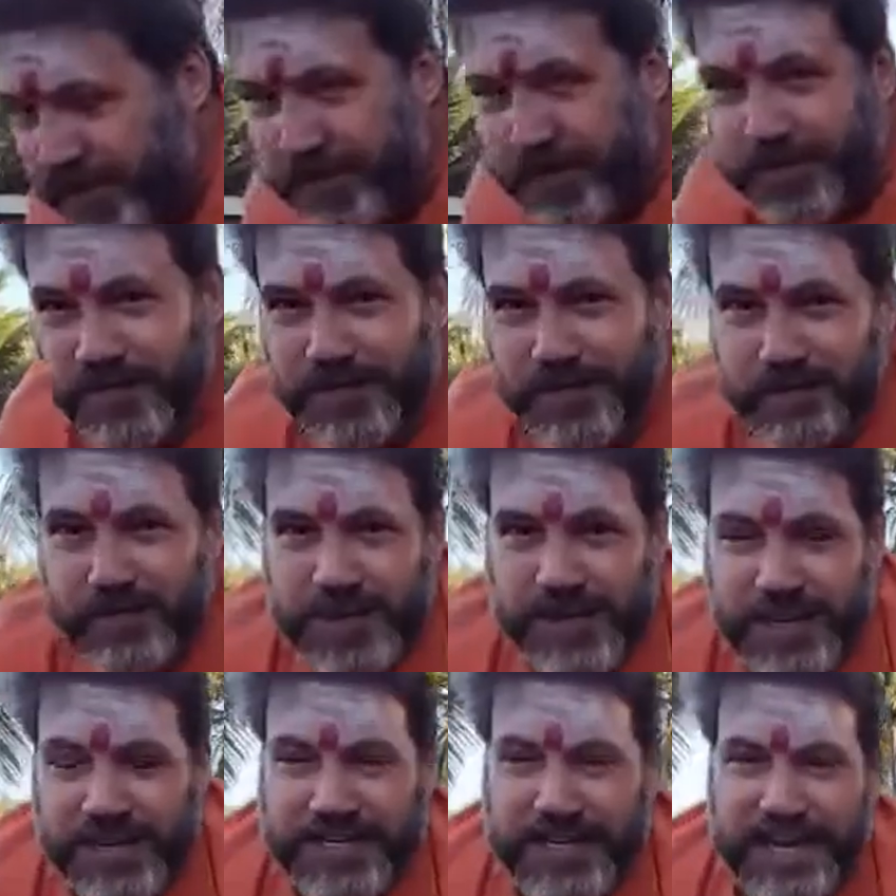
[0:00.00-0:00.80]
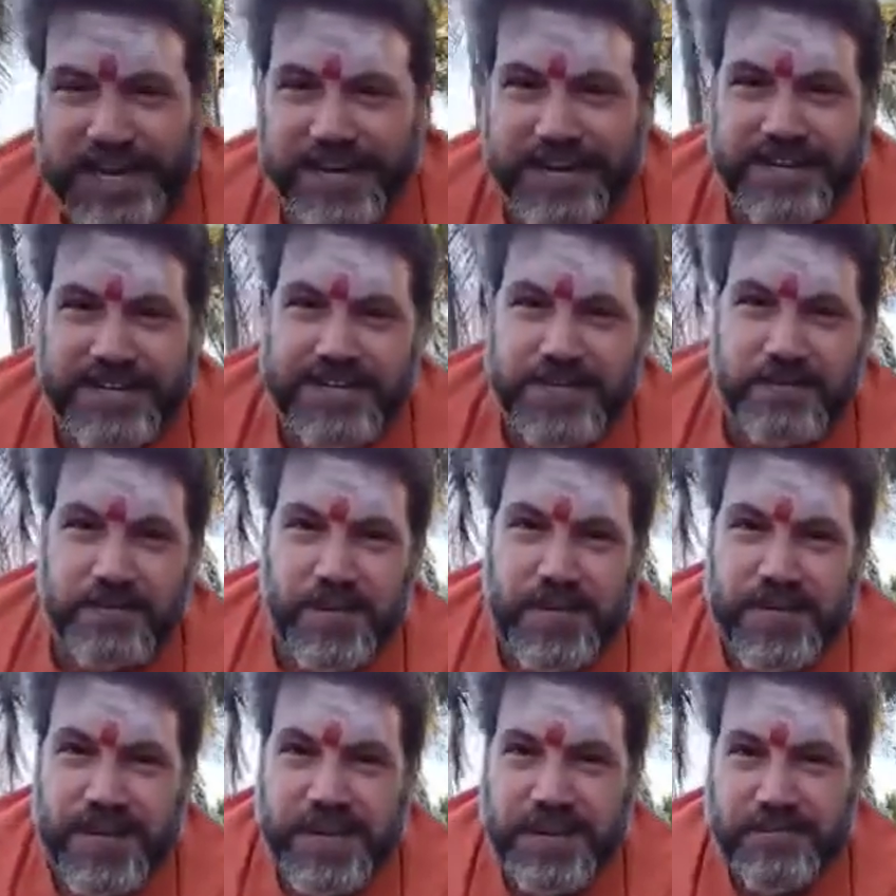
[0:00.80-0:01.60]
not be tigers if
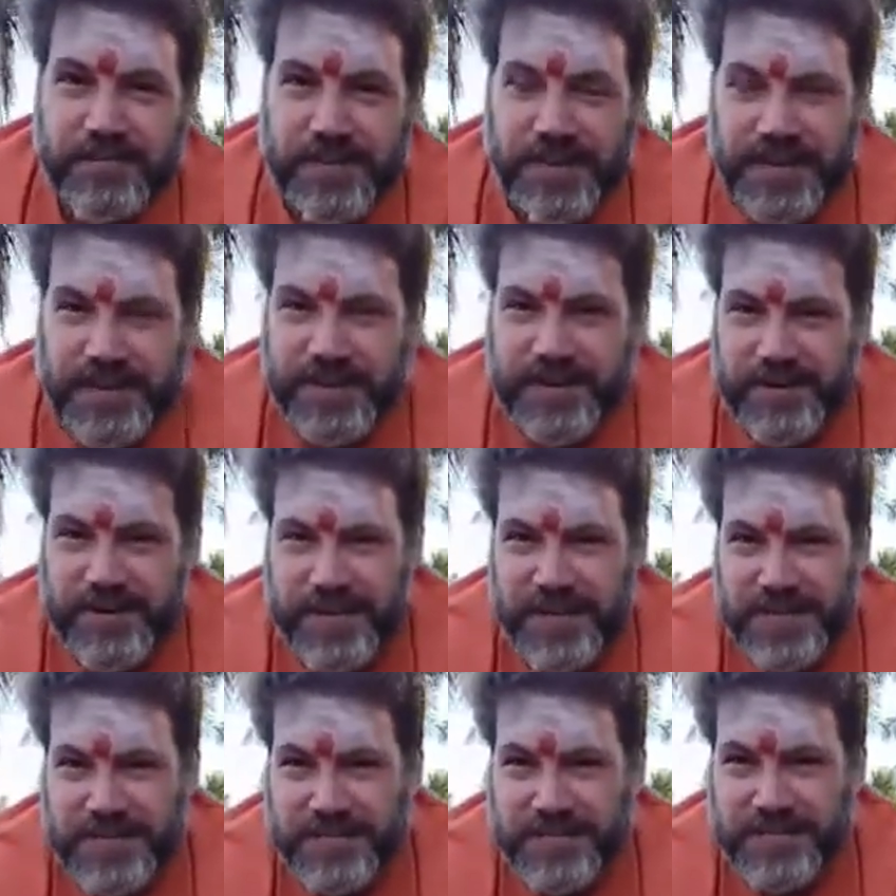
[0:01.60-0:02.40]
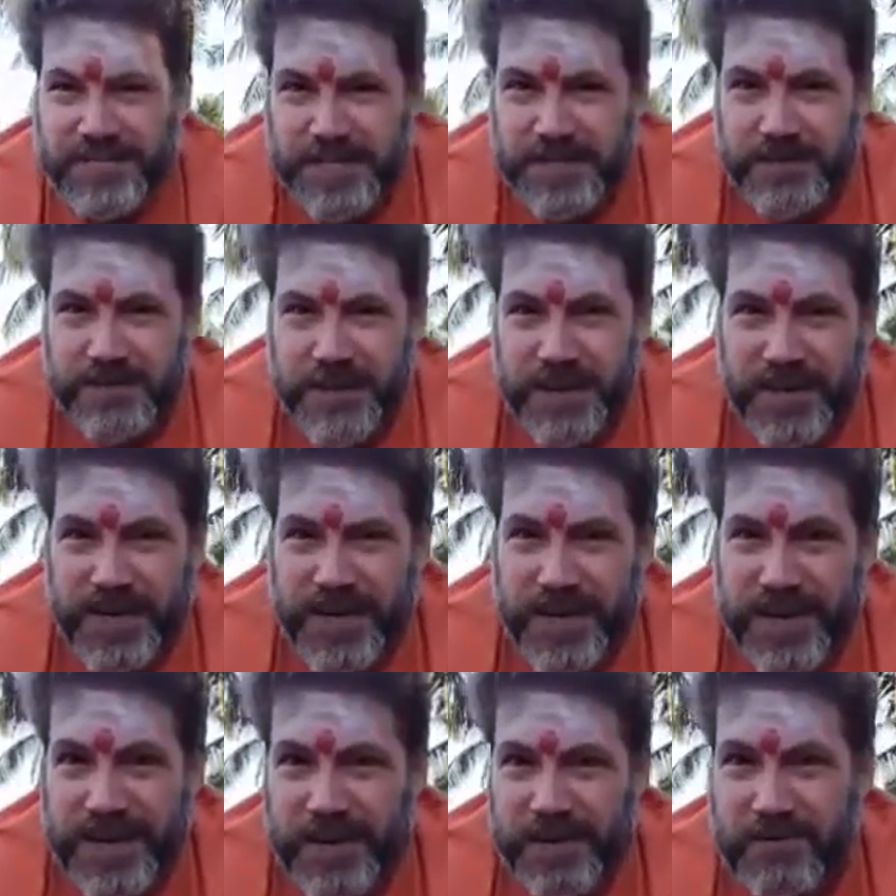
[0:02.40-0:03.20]
we can be? Okay, so let's
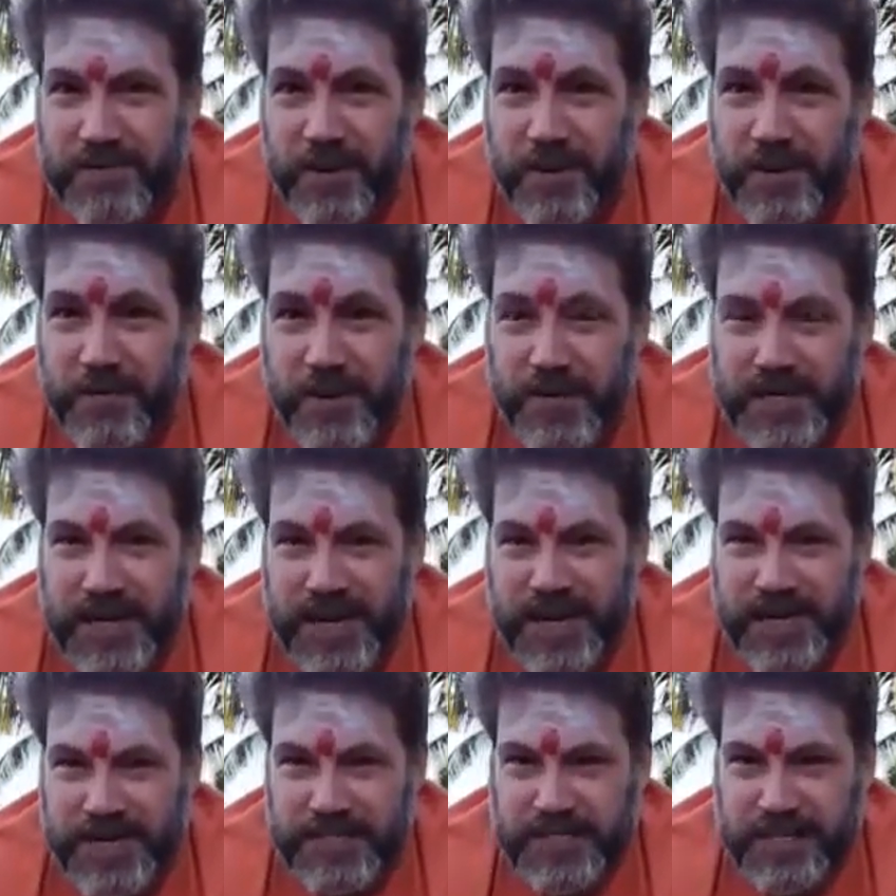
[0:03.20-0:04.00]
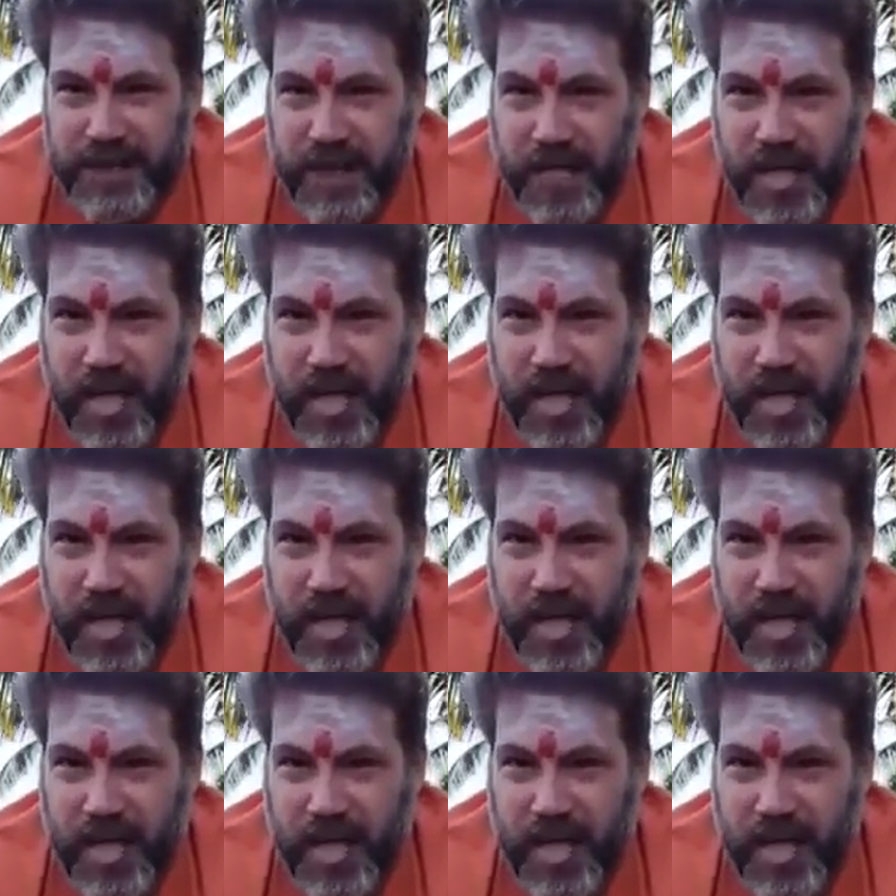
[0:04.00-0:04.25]
be beautiful tigers.